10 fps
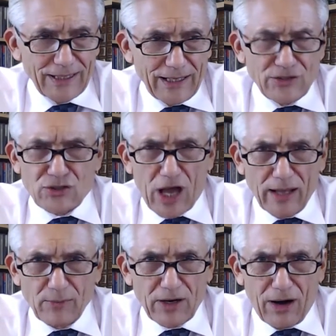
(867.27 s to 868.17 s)
John
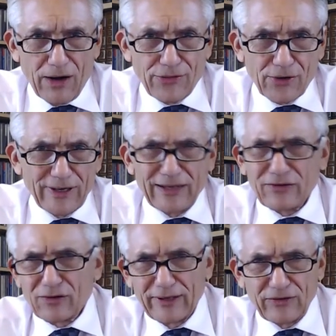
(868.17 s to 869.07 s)
MacArthur is
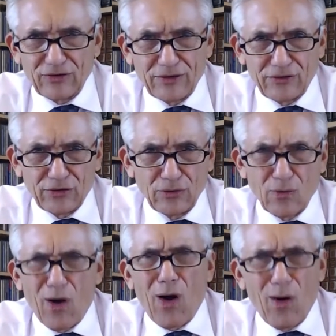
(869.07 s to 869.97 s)
listened to
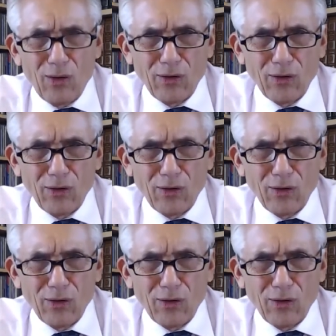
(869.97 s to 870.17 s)
all